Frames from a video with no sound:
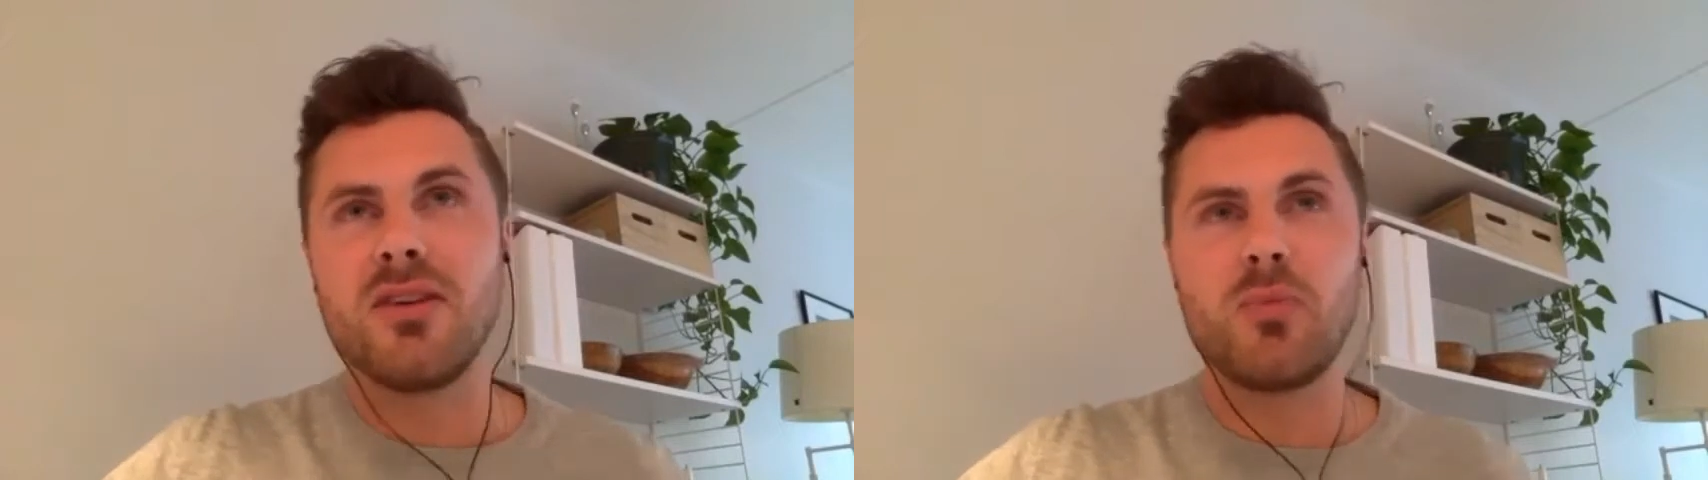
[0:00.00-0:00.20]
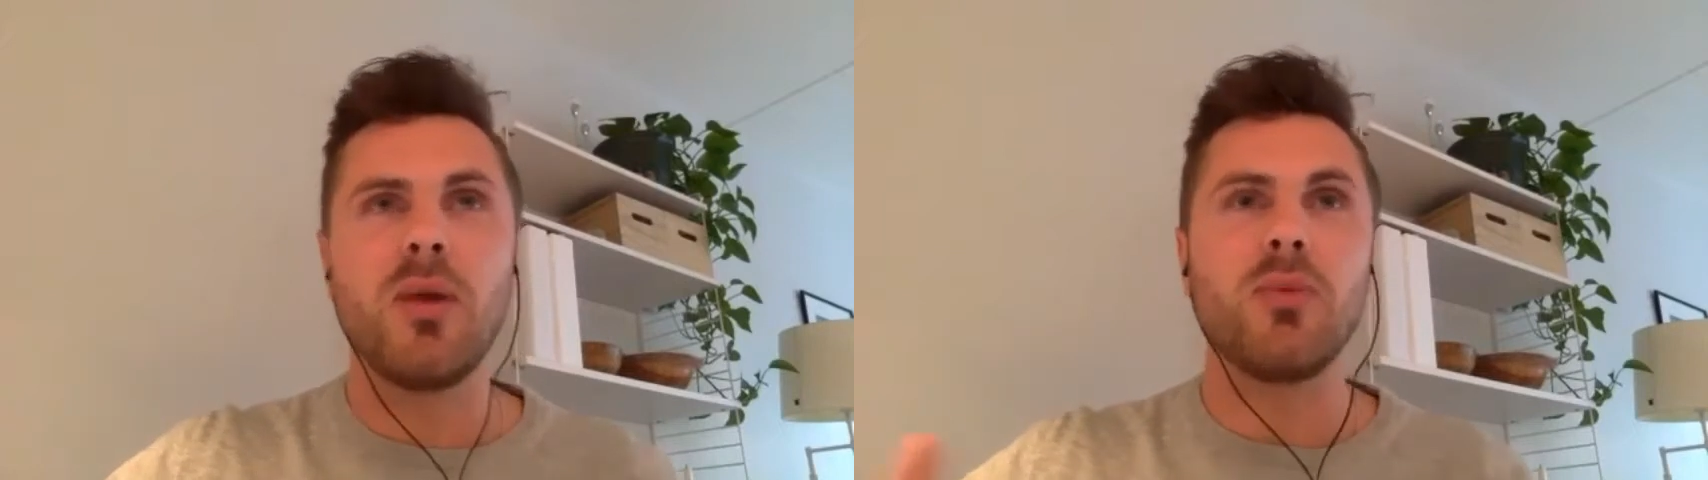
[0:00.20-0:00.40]

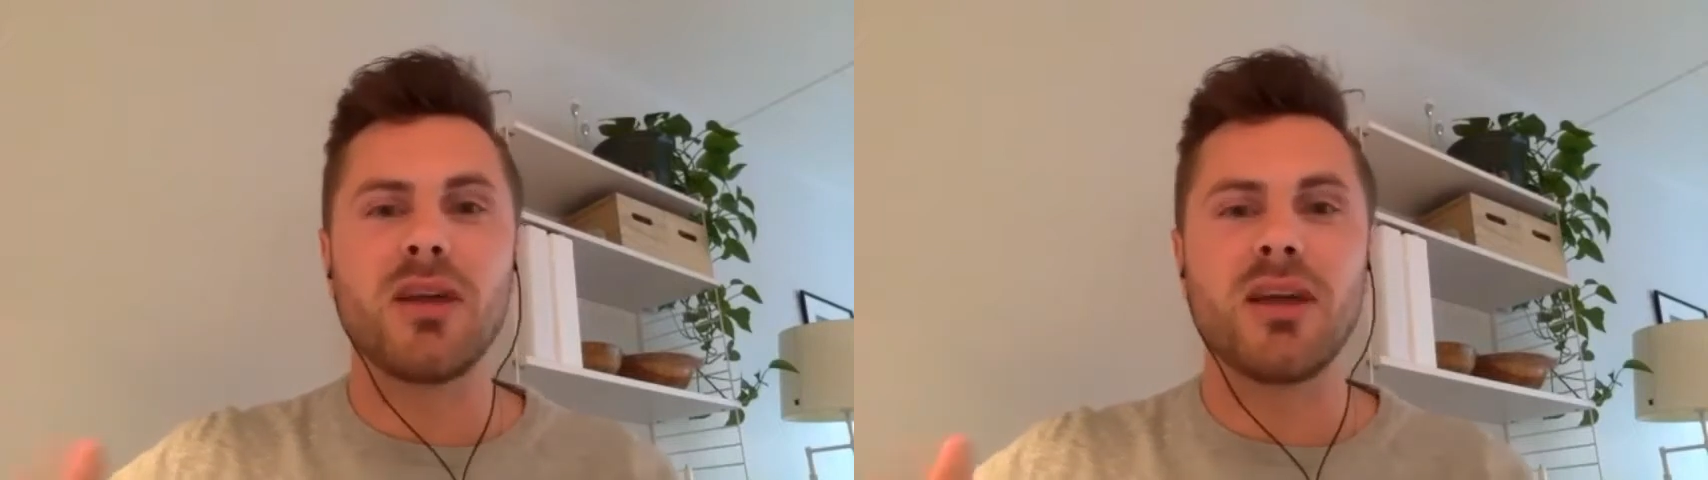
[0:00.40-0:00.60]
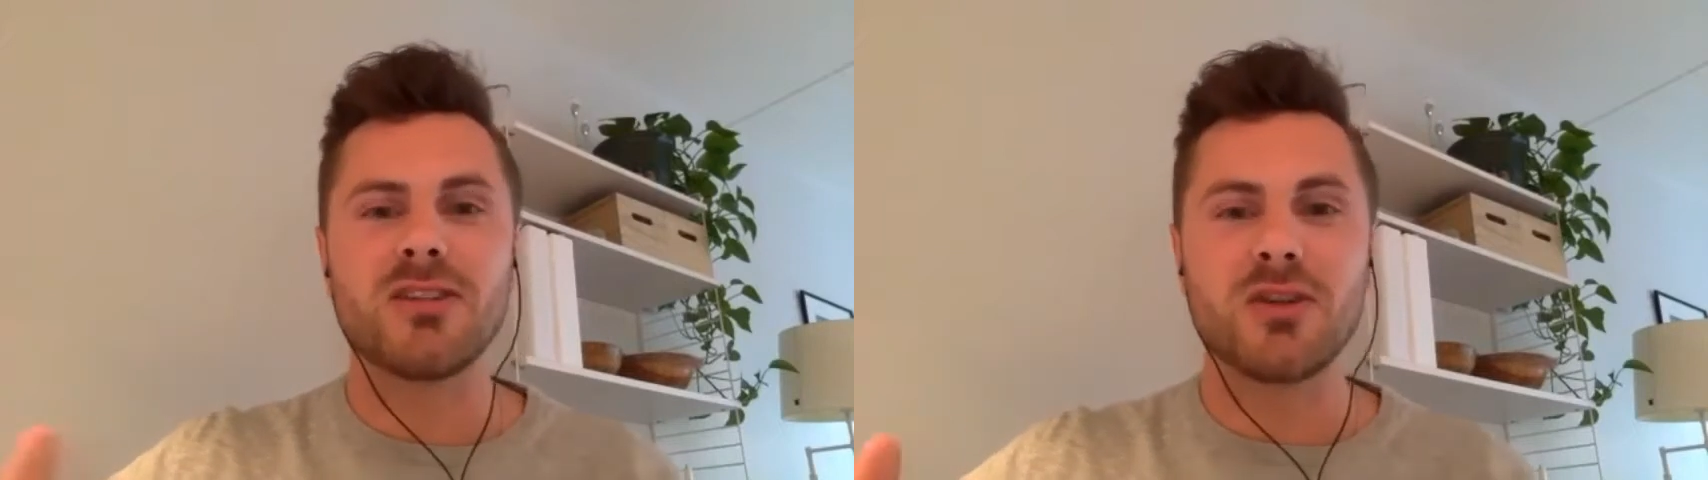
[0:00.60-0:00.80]
people
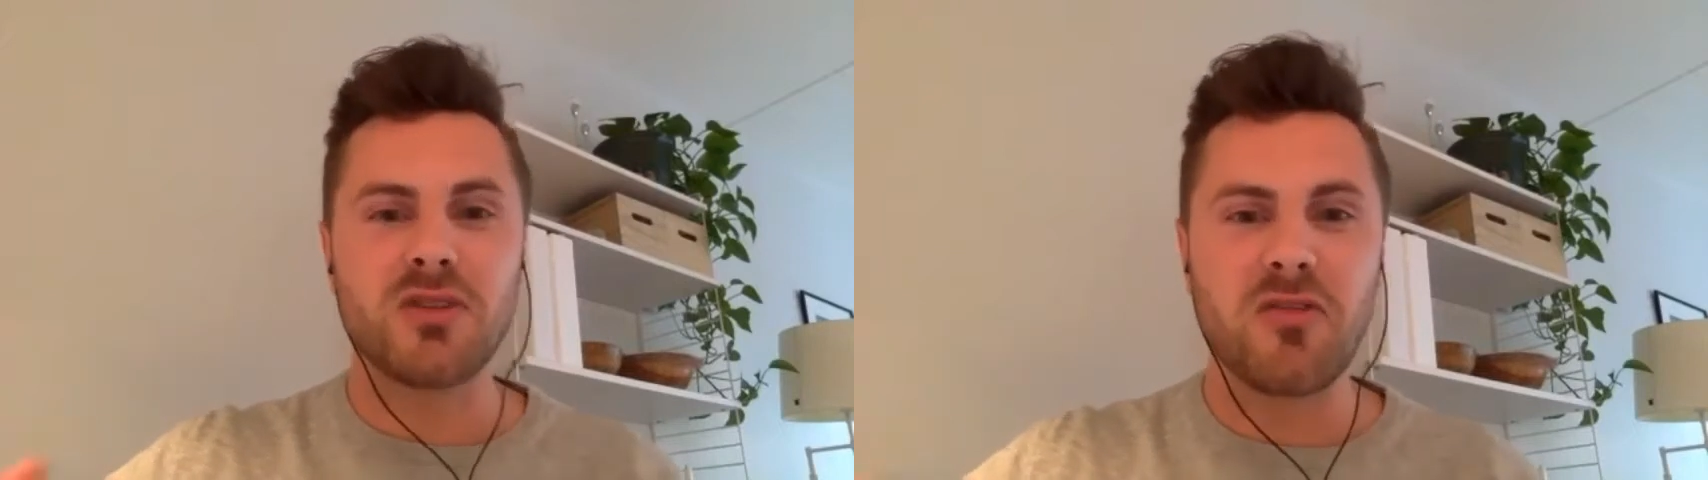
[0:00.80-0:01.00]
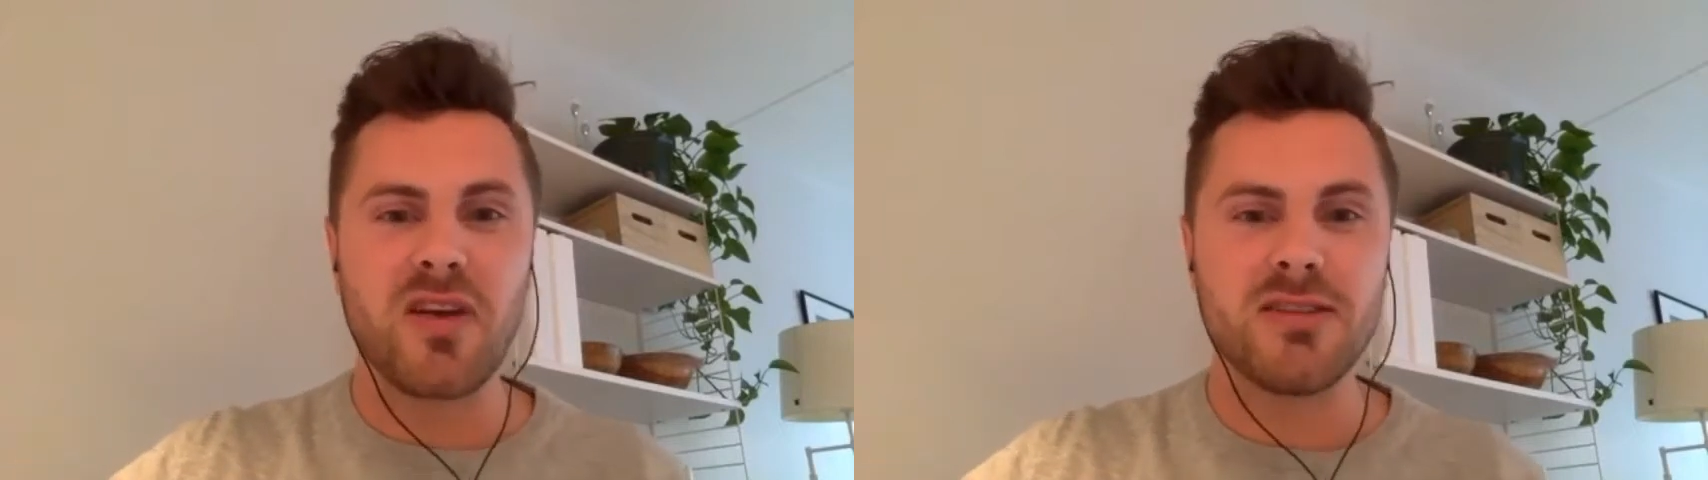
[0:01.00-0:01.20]
get so
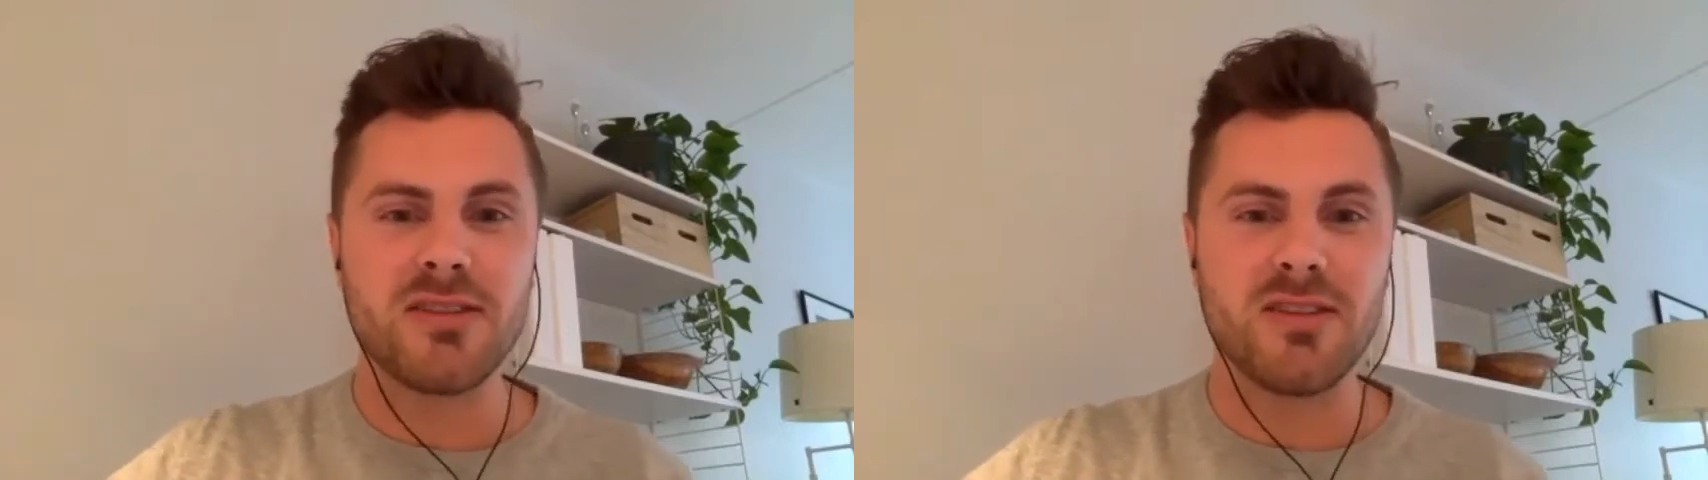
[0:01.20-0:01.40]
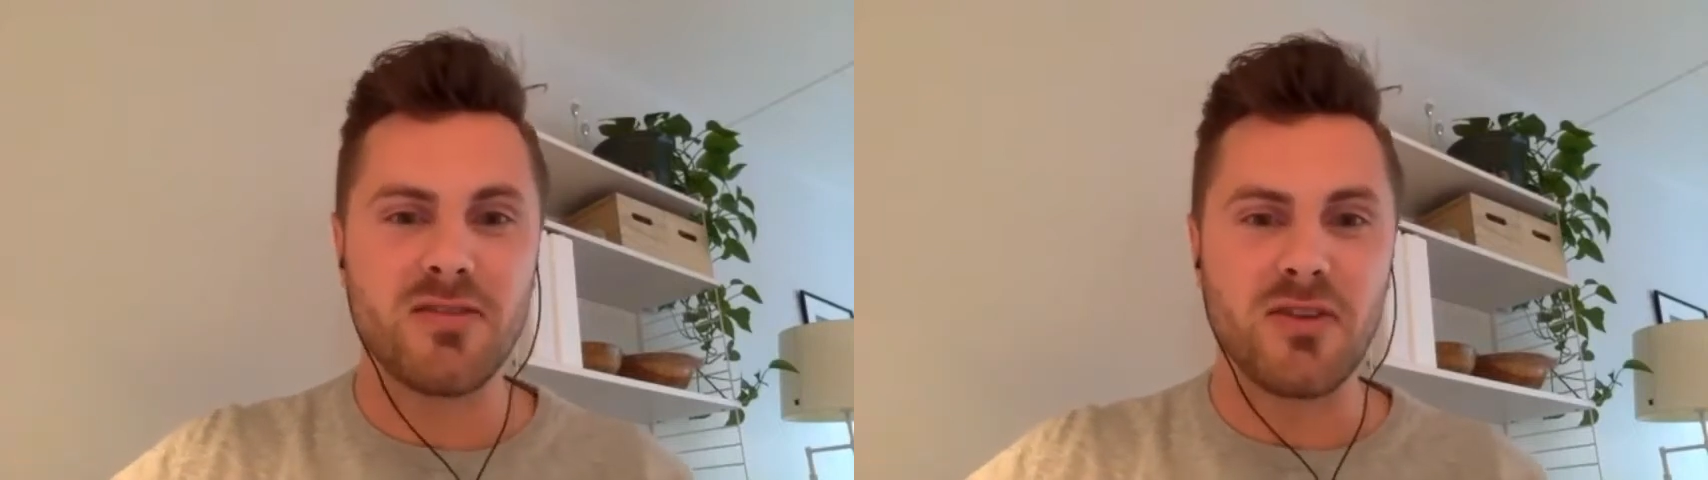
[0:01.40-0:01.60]

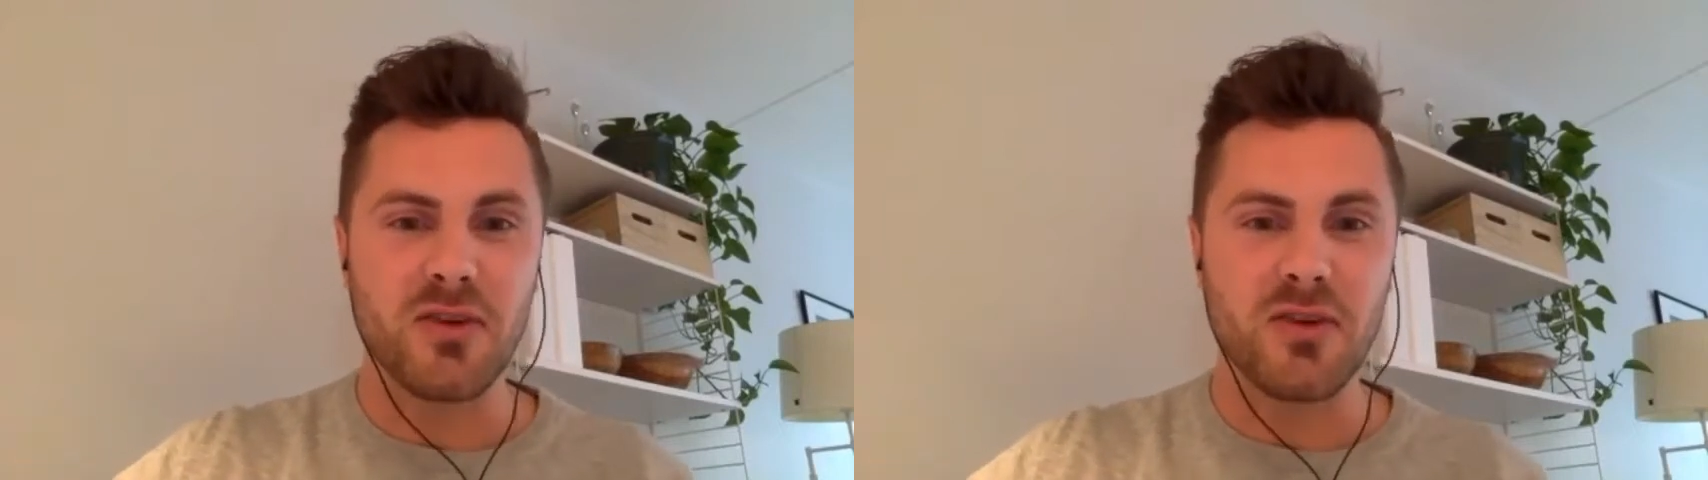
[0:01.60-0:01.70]
defensive